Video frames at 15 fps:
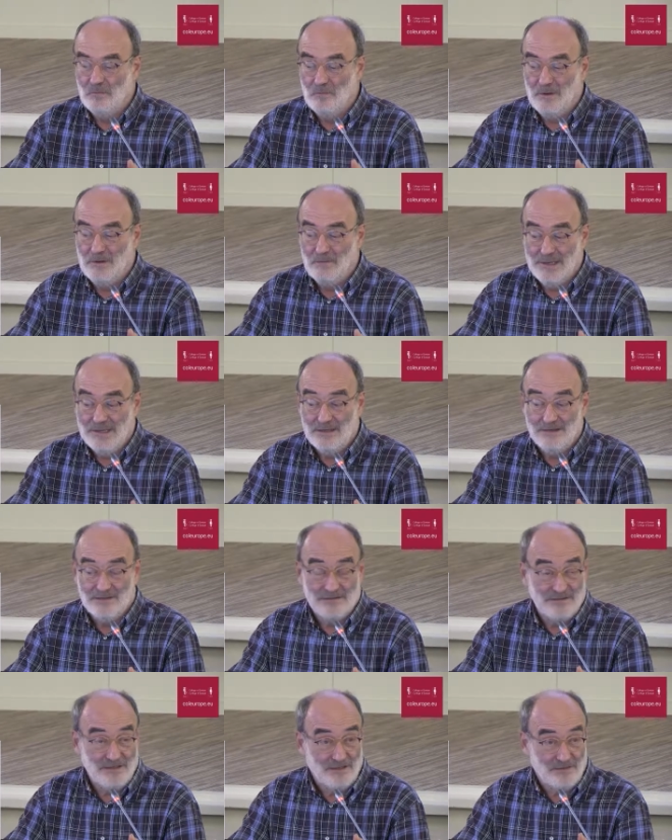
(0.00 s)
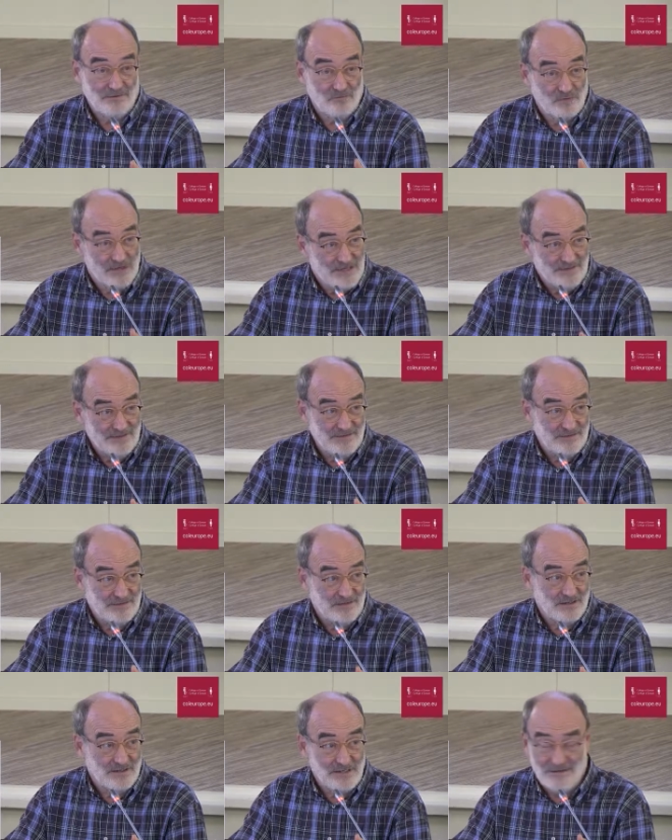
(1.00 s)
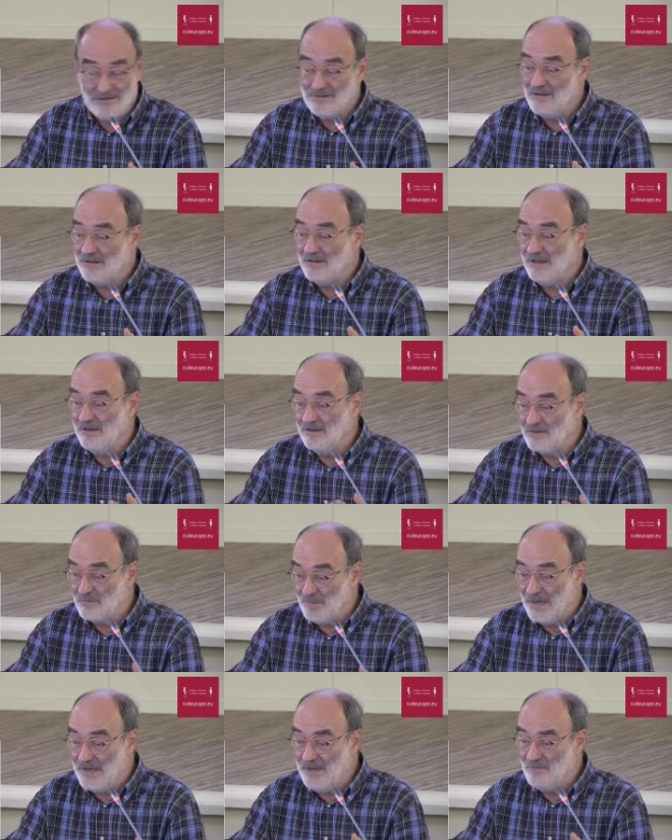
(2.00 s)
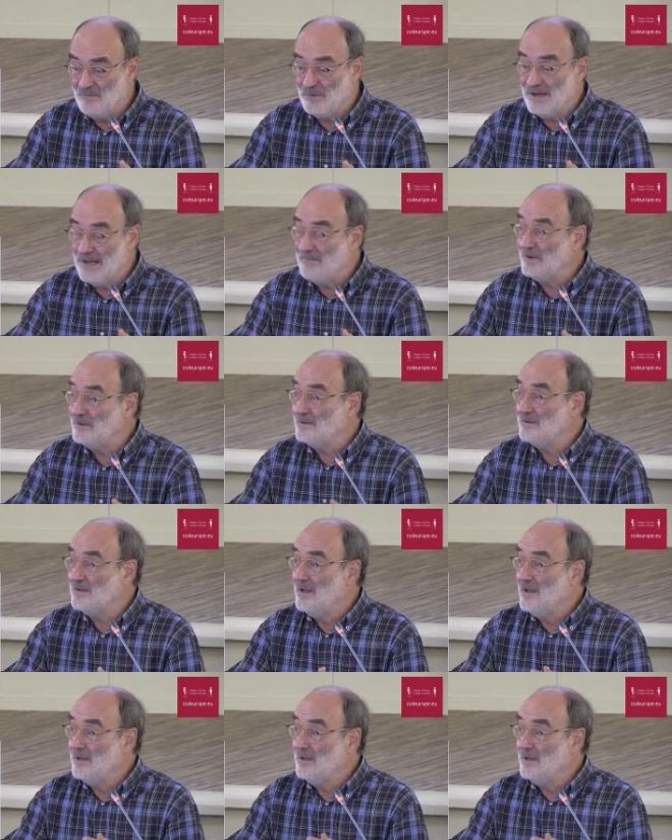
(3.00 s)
we witnessed in Greece, Syriza, in Spain, Podemos.